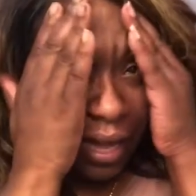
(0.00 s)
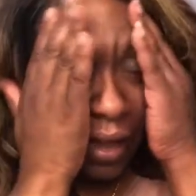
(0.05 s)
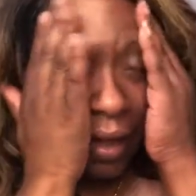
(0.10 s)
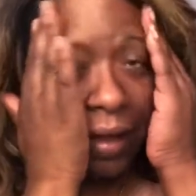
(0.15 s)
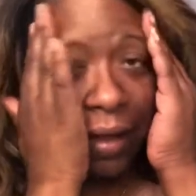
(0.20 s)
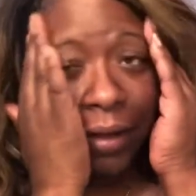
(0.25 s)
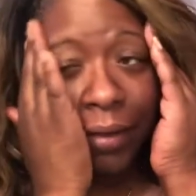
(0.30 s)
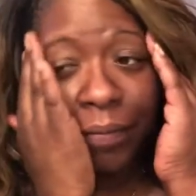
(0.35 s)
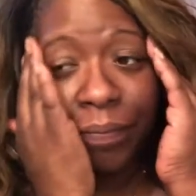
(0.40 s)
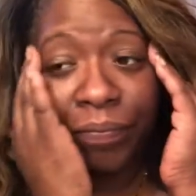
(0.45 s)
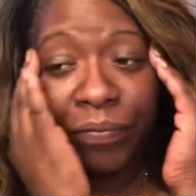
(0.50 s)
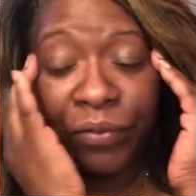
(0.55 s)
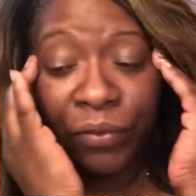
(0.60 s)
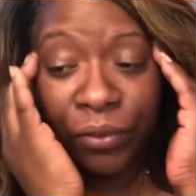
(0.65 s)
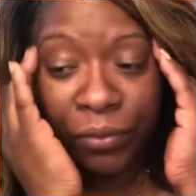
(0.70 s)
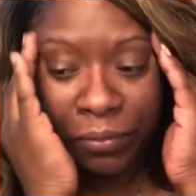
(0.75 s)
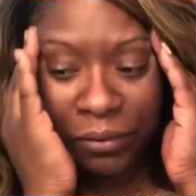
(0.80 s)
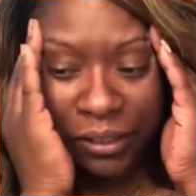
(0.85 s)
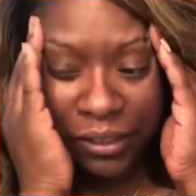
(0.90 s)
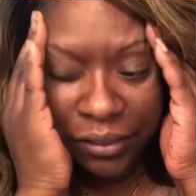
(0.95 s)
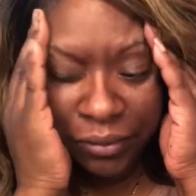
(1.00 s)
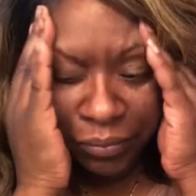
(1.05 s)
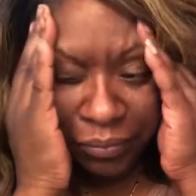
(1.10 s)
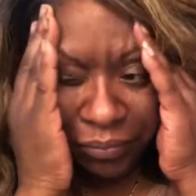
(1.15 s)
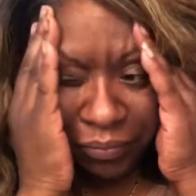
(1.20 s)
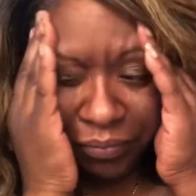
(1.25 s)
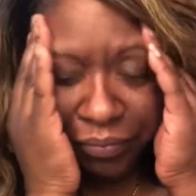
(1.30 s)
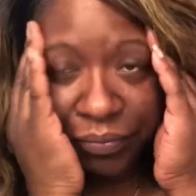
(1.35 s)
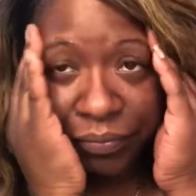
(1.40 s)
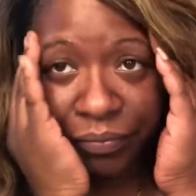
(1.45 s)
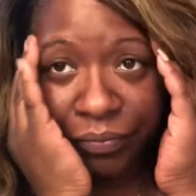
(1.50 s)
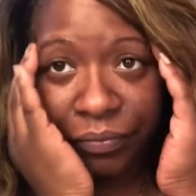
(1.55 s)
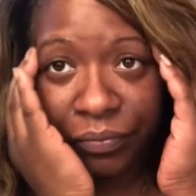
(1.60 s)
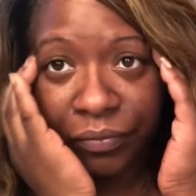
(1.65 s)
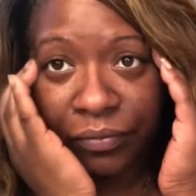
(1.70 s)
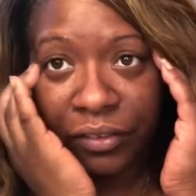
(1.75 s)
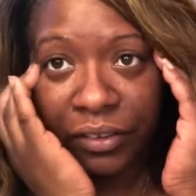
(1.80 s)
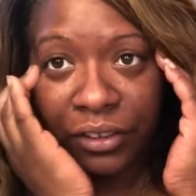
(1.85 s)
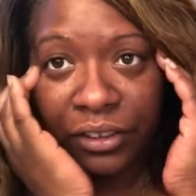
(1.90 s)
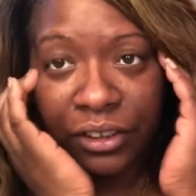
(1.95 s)
Normally,
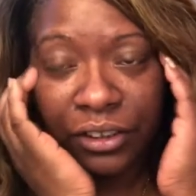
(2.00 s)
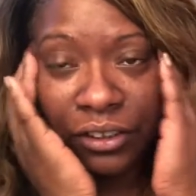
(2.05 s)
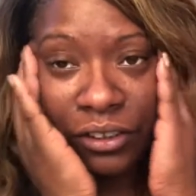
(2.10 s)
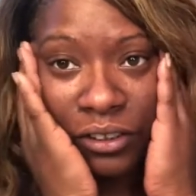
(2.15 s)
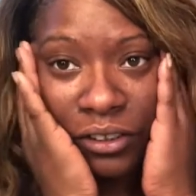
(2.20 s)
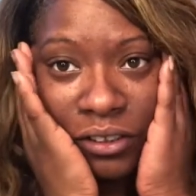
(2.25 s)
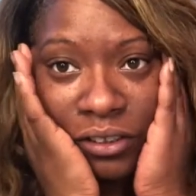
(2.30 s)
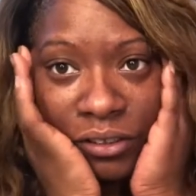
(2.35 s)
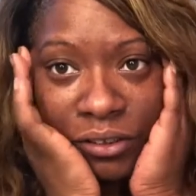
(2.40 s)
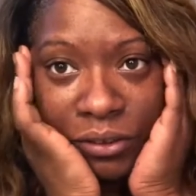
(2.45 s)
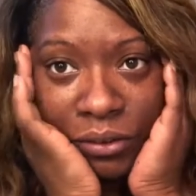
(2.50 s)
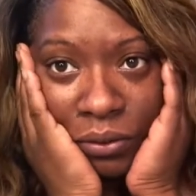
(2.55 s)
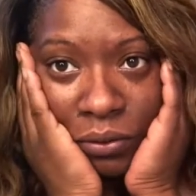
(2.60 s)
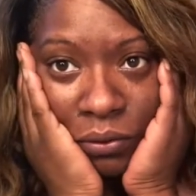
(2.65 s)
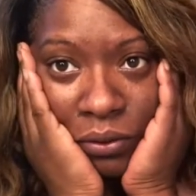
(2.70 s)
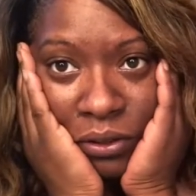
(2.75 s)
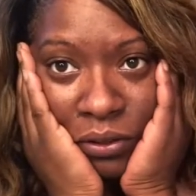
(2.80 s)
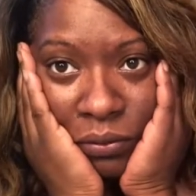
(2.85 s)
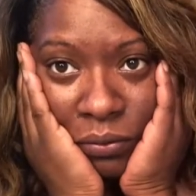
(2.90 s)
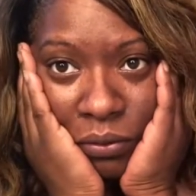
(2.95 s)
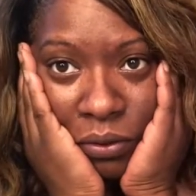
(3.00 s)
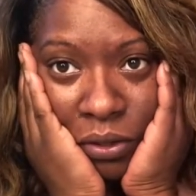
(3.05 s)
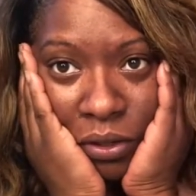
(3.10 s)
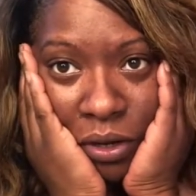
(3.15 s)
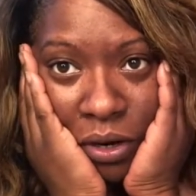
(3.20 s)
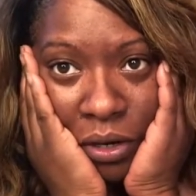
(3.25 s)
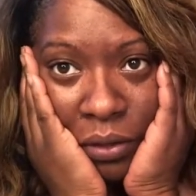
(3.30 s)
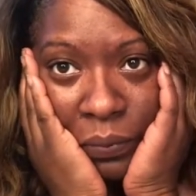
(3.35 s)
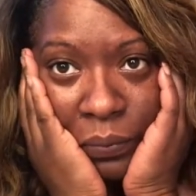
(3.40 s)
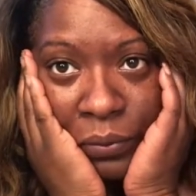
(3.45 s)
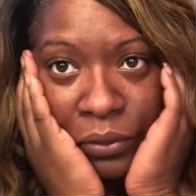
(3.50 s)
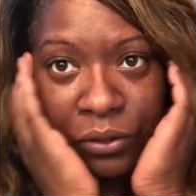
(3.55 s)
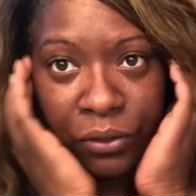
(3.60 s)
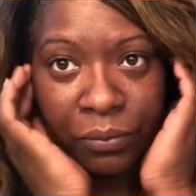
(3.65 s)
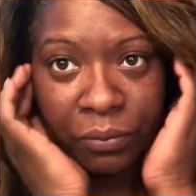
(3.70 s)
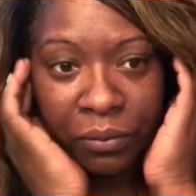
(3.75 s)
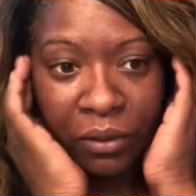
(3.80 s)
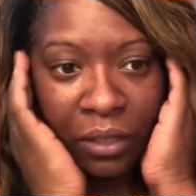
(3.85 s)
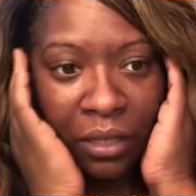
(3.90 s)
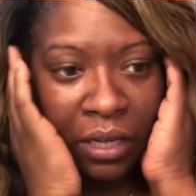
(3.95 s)
Ginger's still going through her heartworm.